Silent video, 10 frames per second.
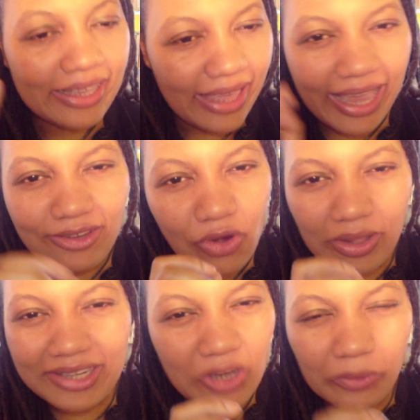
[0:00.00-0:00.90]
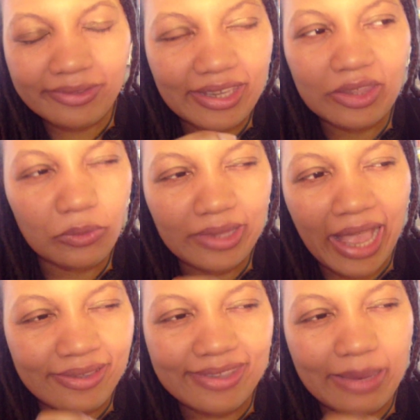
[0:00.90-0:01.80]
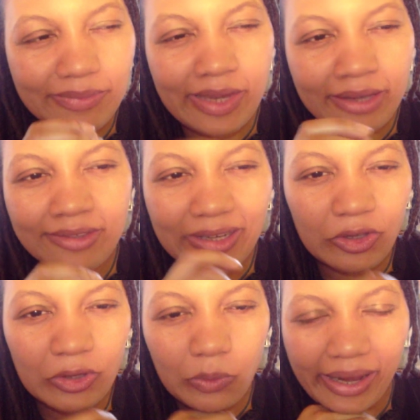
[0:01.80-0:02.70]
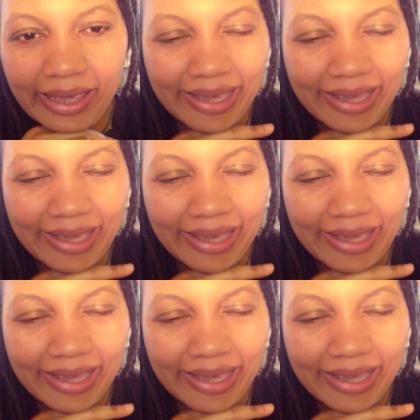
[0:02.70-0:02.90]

I totally don't say the last name Dicks in a good way.